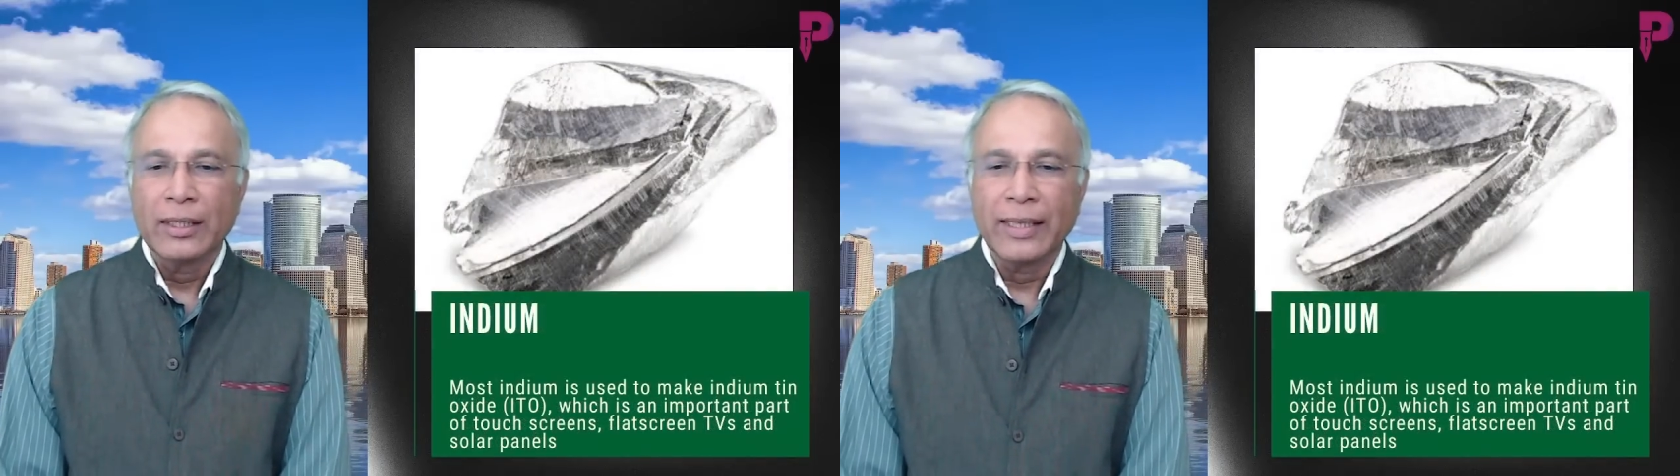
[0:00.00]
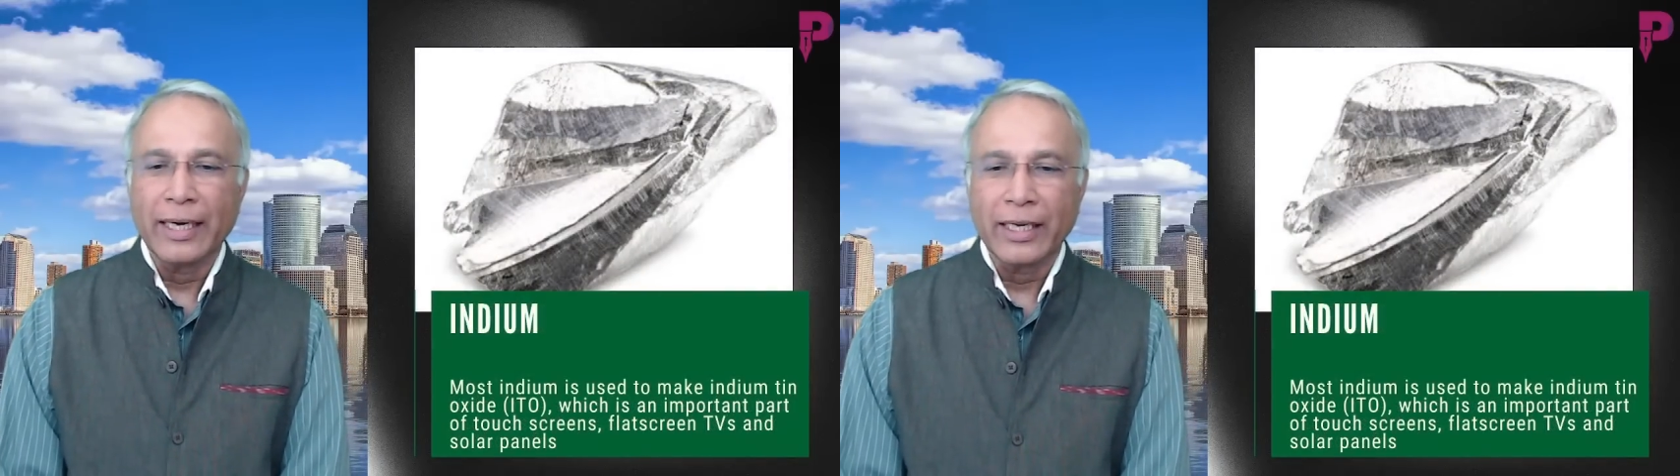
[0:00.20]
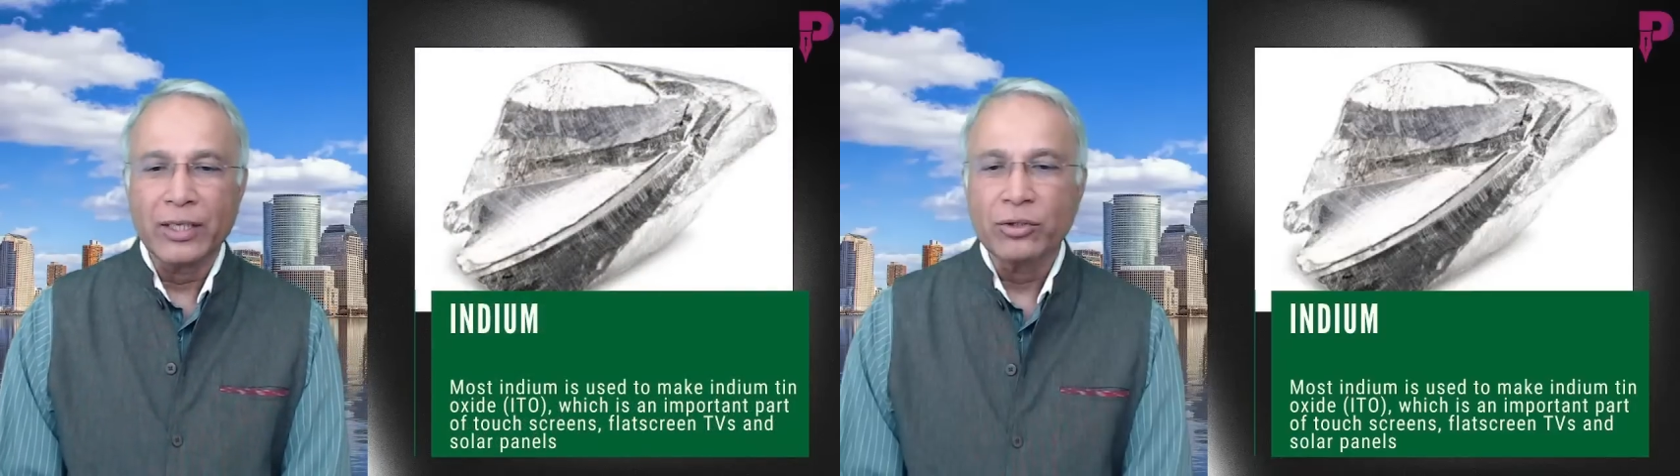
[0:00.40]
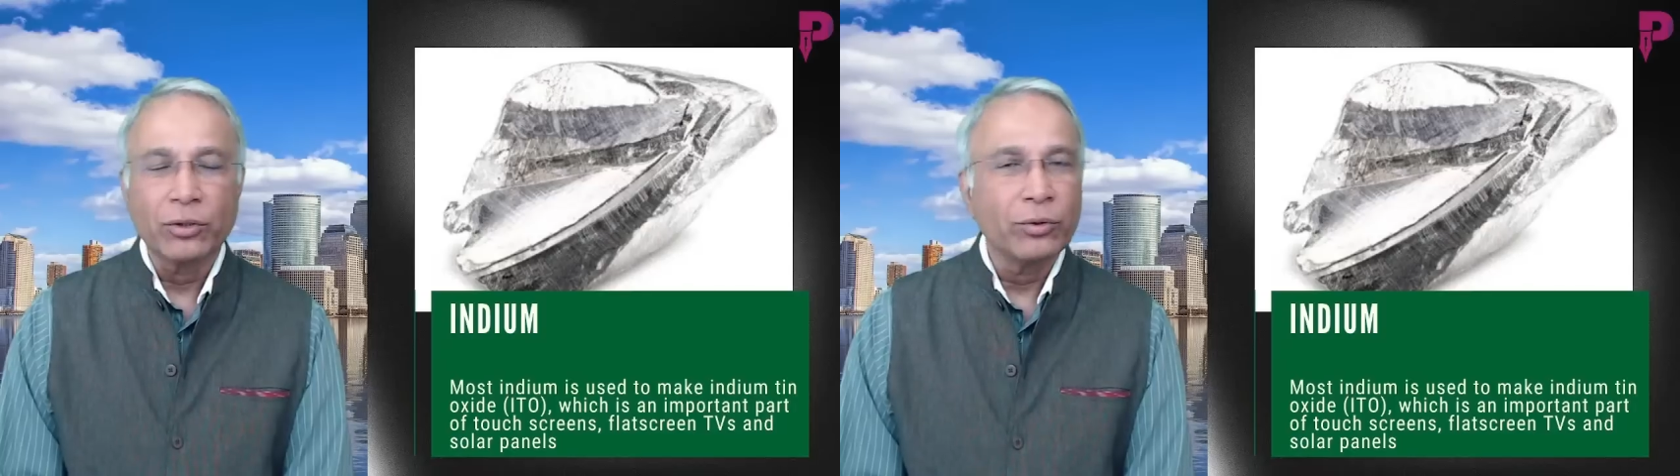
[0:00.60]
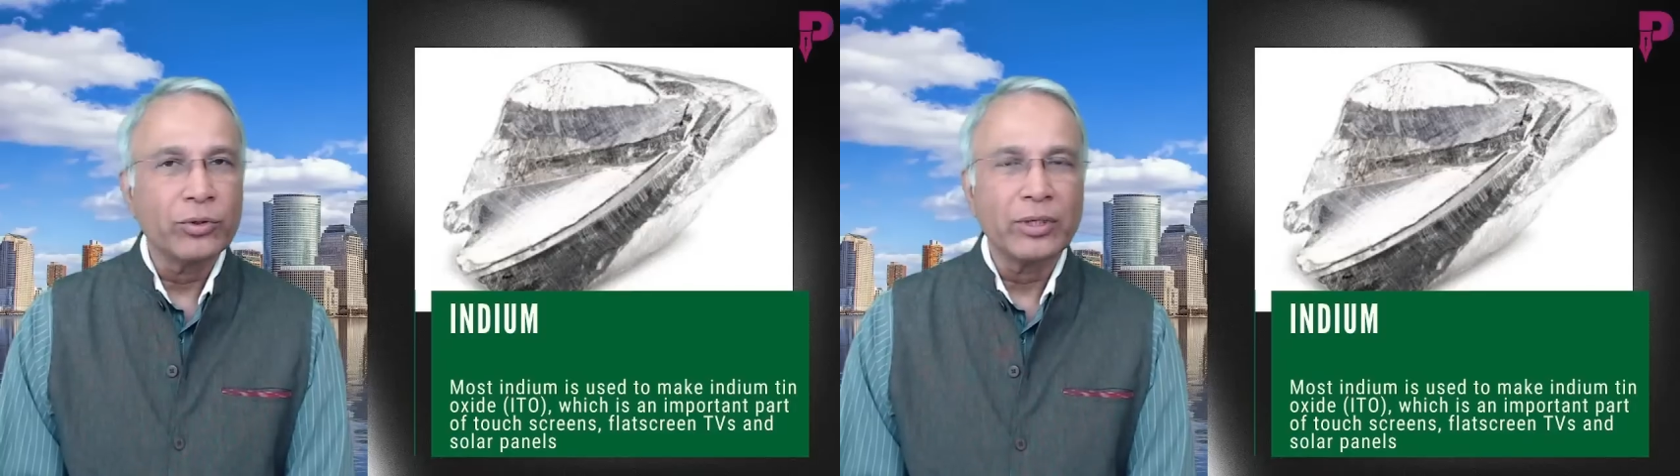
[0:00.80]
that is
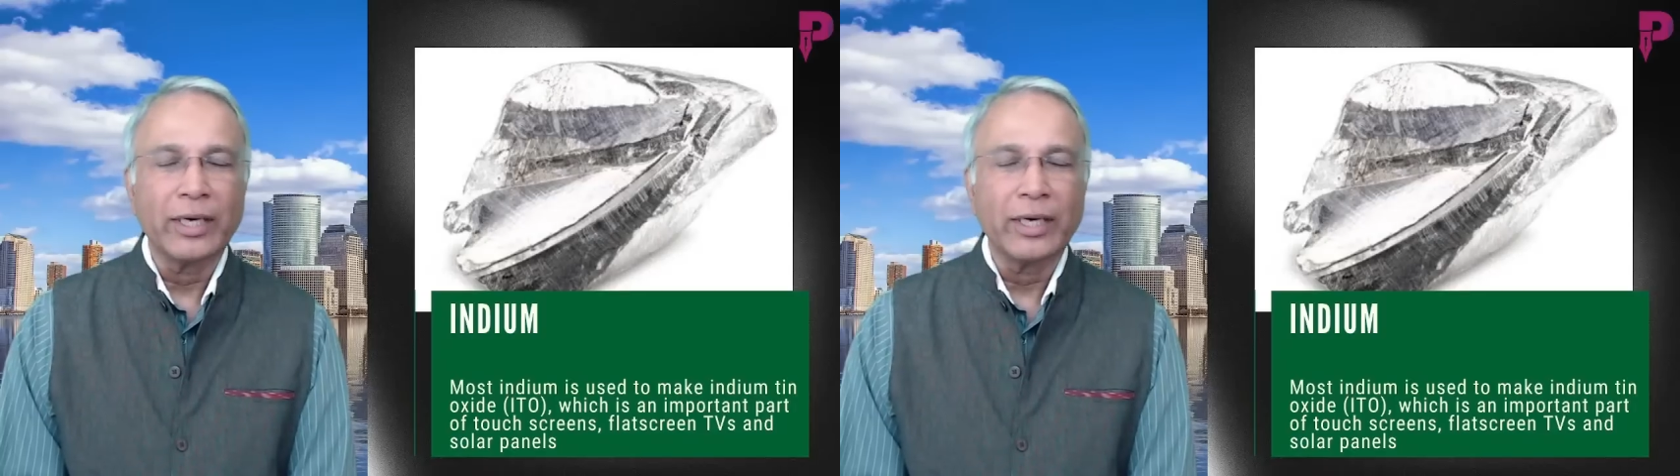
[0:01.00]
used